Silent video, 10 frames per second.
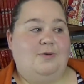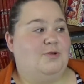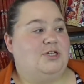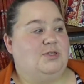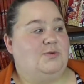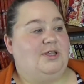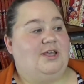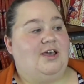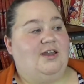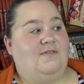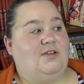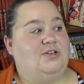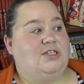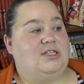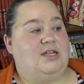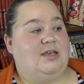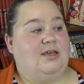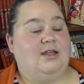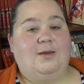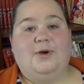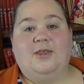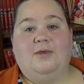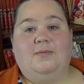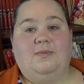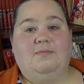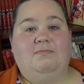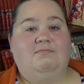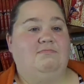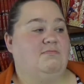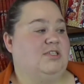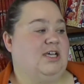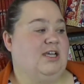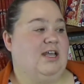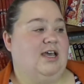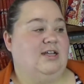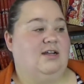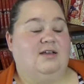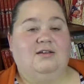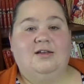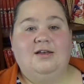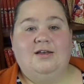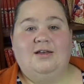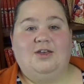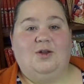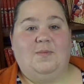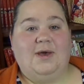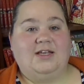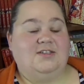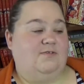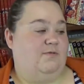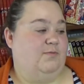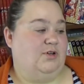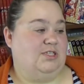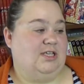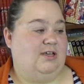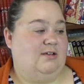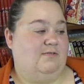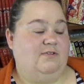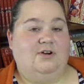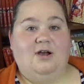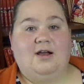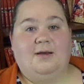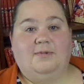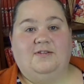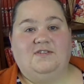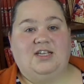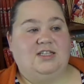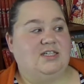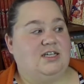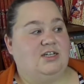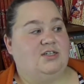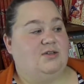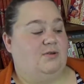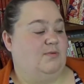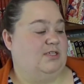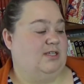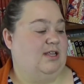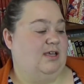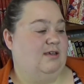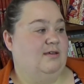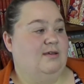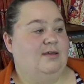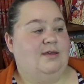which is really kind of interesting, and I bought them secondhand at a, you know, massive book sale for a couple of cents each, so it wasn't like,